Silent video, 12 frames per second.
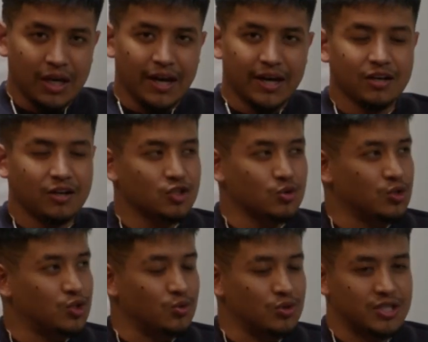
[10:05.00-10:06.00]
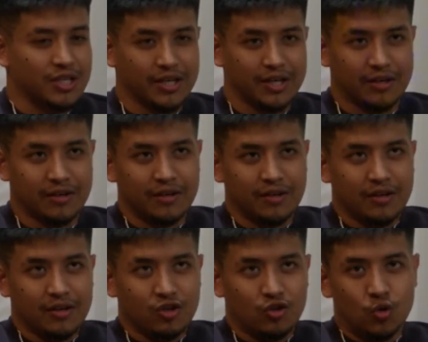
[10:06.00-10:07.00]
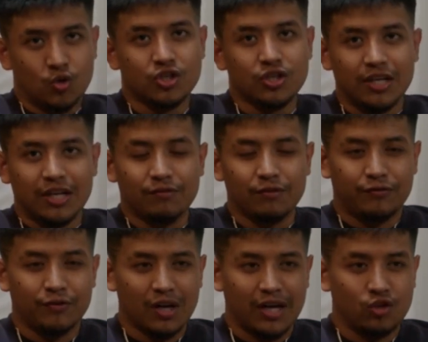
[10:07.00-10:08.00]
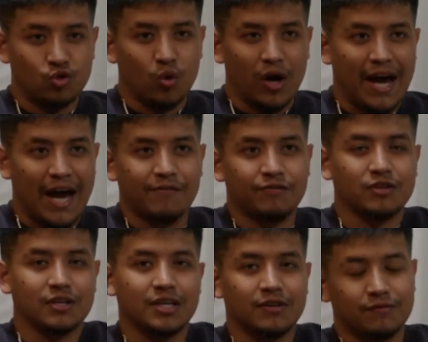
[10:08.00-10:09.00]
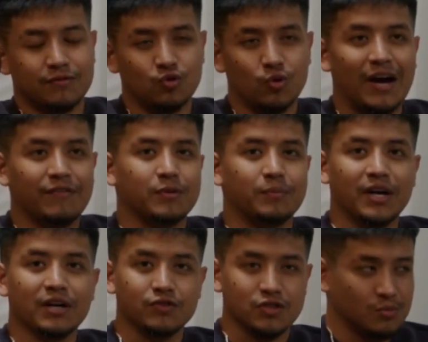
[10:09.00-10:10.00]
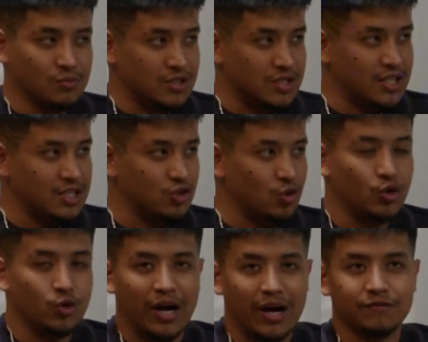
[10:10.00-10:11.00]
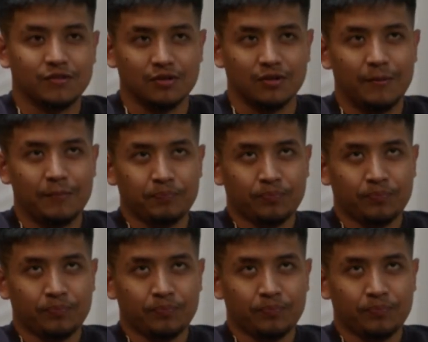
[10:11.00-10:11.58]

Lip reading: adding on to what you were saying, you should never feel like you have to beg for someone's attention, or you basically